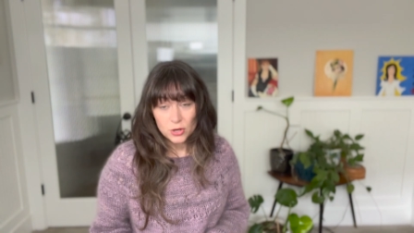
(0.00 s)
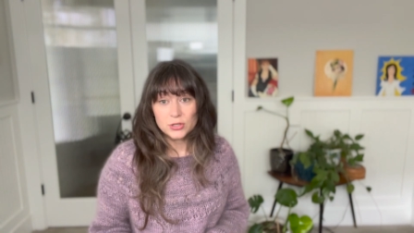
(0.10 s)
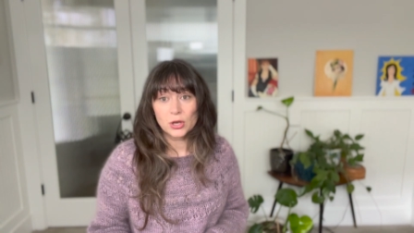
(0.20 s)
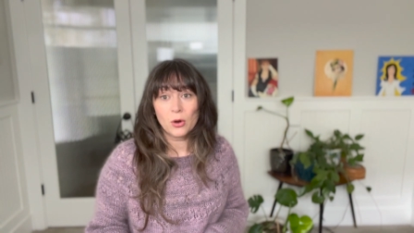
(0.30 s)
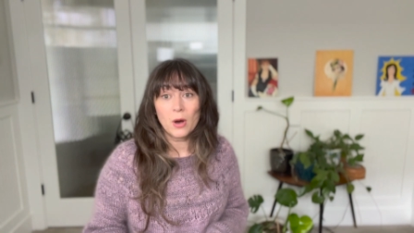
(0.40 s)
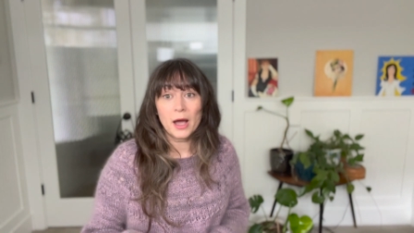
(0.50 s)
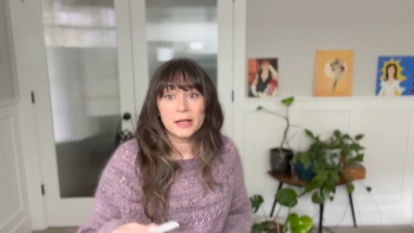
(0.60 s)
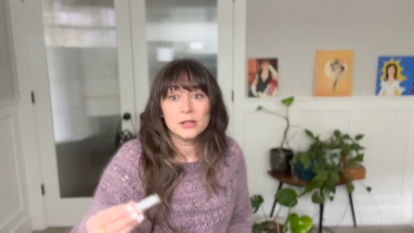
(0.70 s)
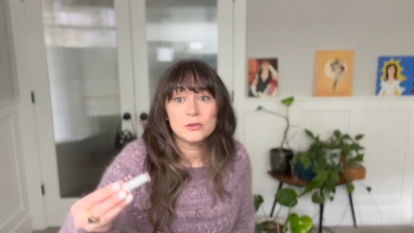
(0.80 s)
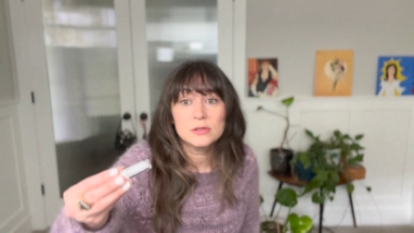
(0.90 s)
So I
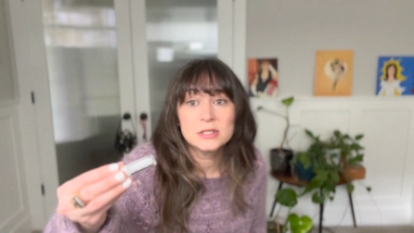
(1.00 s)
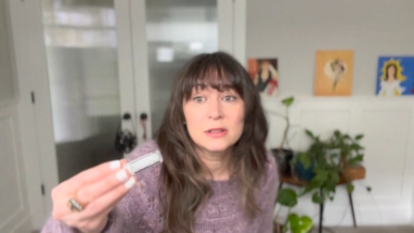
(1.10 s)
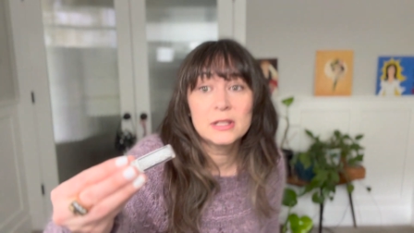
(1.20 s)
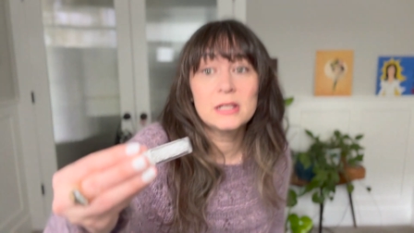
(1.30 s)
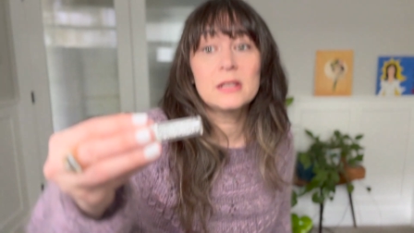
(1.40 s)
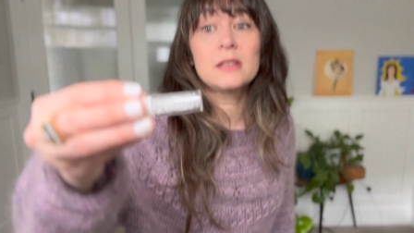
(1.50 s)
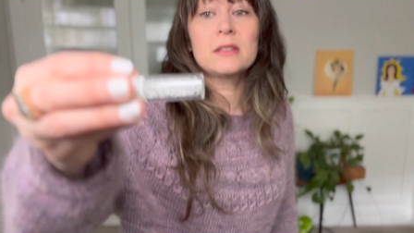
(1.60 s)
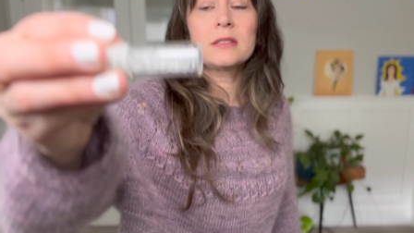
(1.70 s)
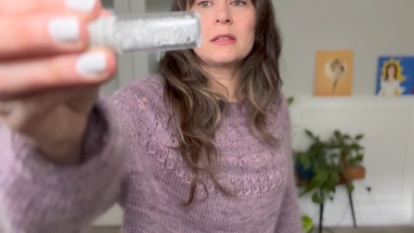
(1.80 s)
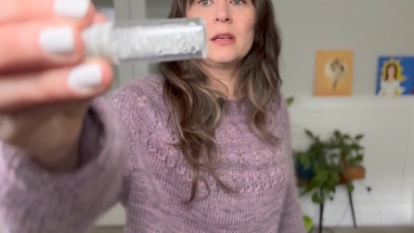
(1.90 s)
used these